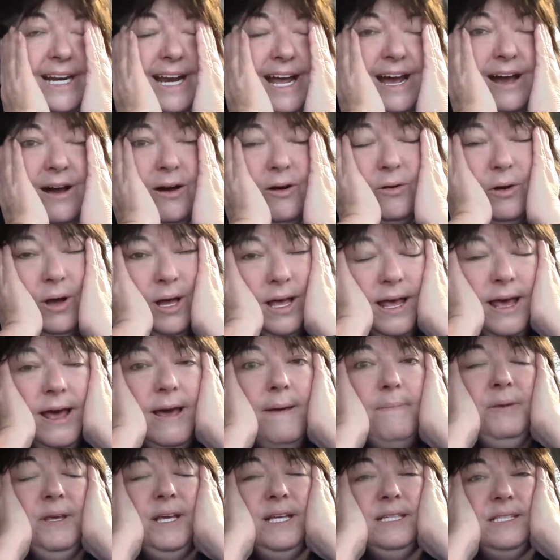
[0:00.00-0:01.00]
now,
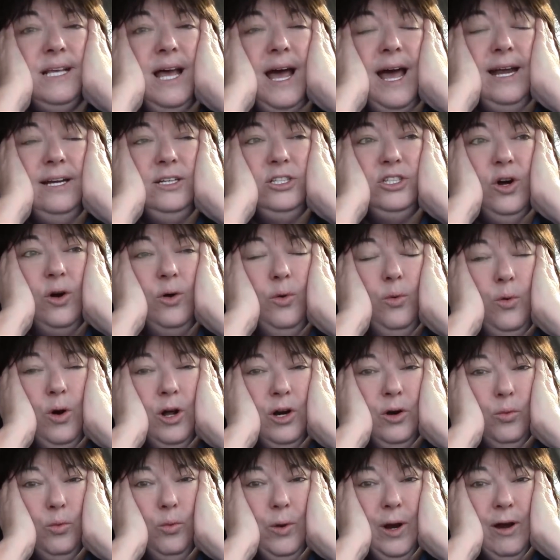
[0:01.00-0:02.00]
because I don't
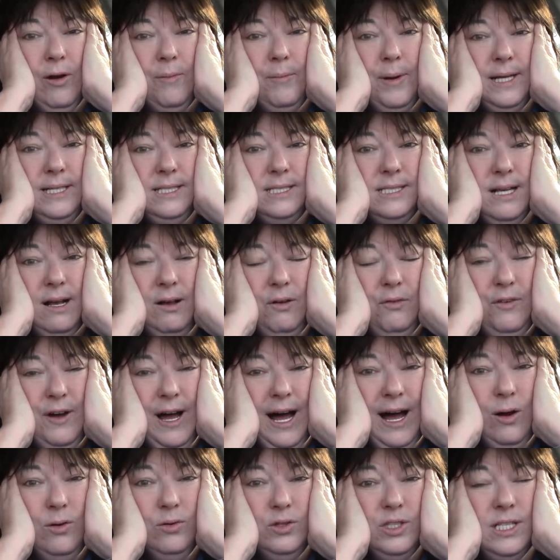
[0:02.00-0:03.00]
want to wear myself
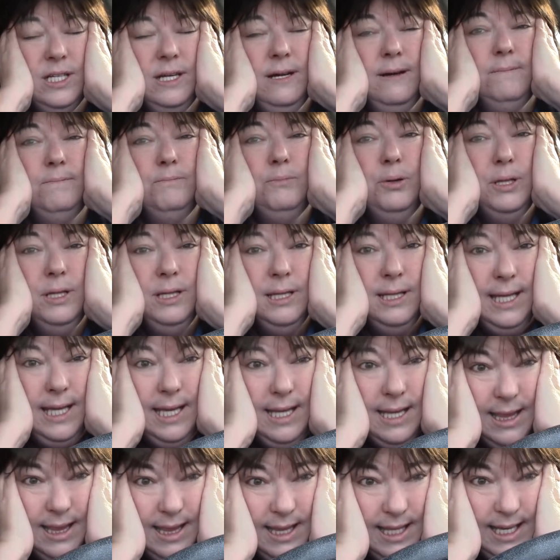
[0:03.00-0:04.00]
out
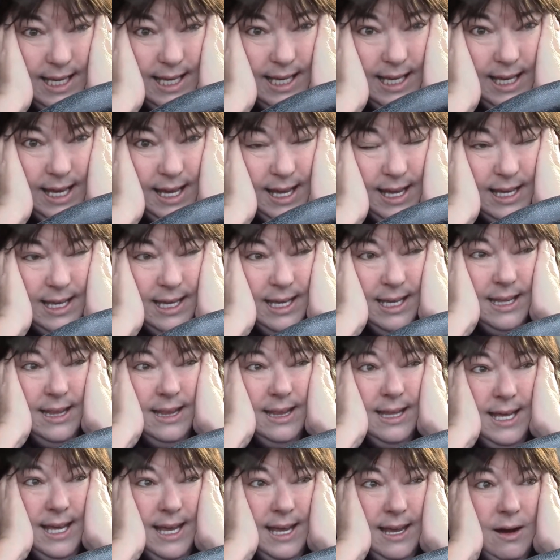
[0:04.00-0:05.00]
completely
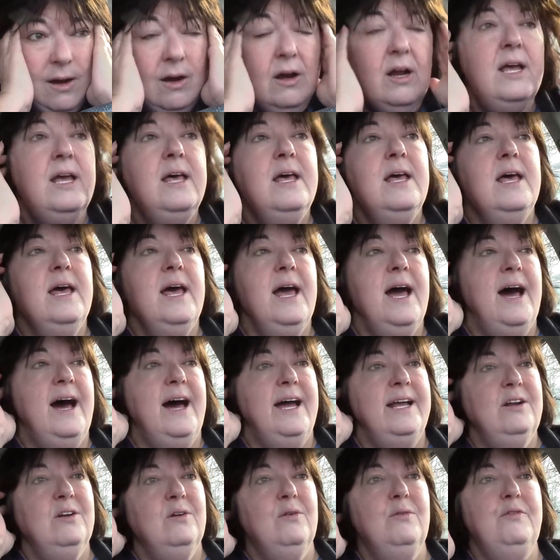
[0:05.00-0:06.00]
in there.
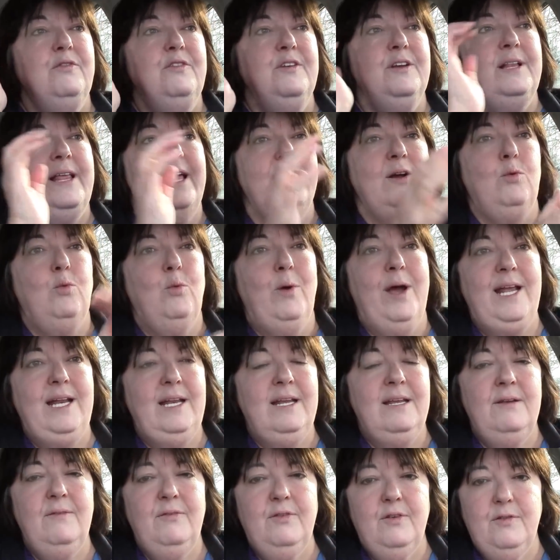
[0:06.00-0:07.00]
I don't feel like
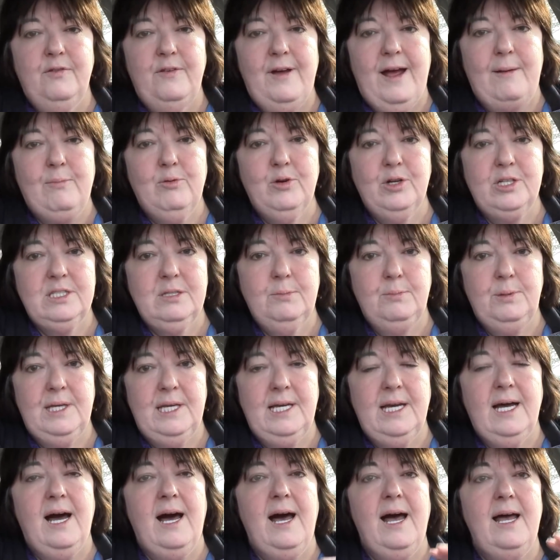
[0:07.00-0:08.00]
waiting for fabric to
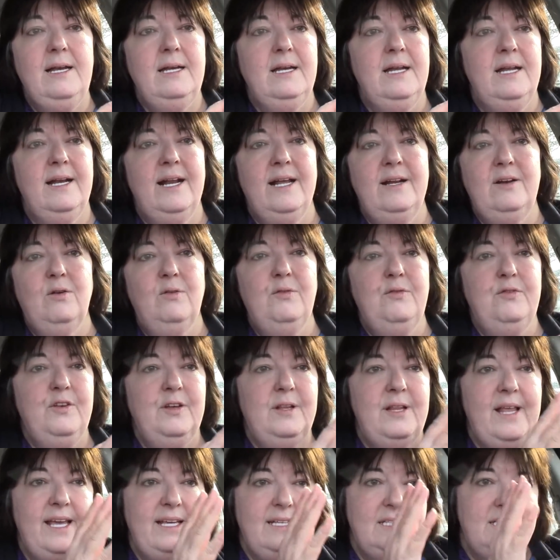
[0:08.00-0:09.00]
be cut, and I don't
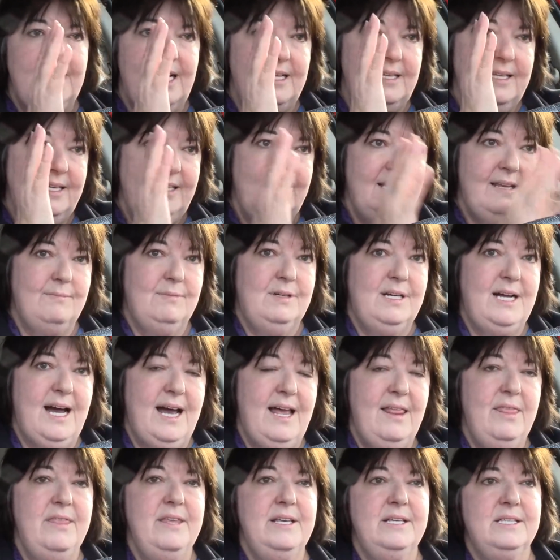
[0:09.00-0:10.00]
feel like telling them
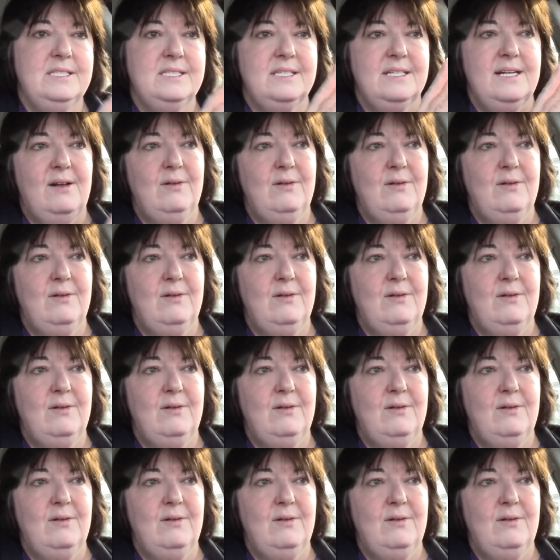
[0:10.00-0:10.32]
cut this and